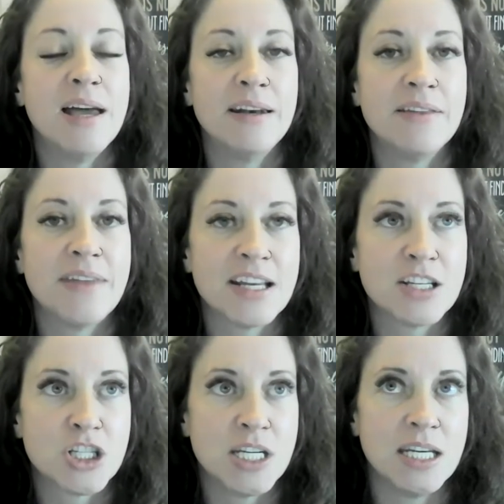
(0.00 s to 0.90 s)
men
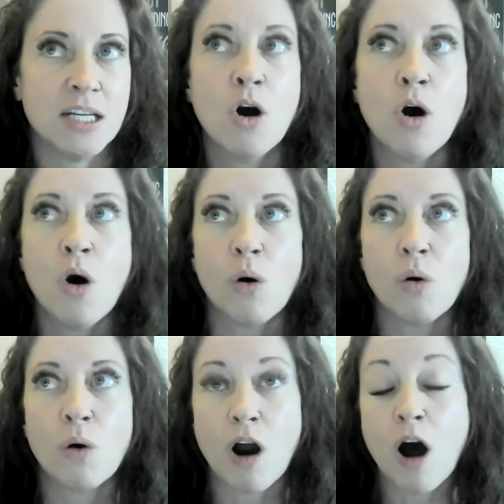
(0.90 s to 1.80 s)
that cheat.
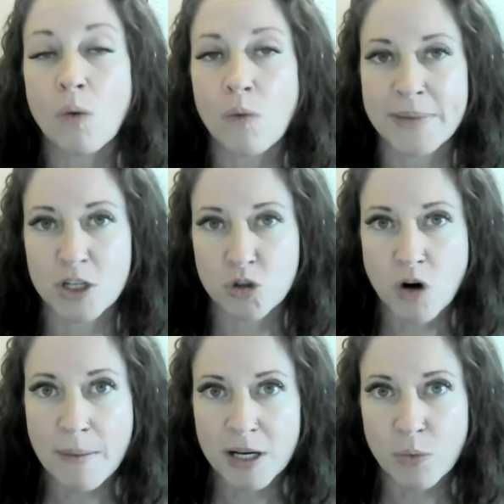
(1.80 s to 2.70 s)
Or all women
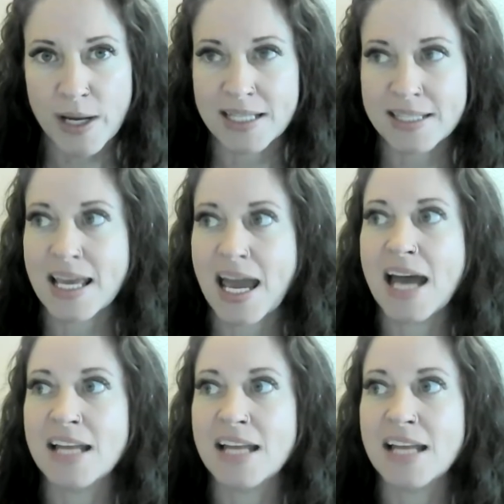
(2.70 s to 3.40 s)
are drama queens.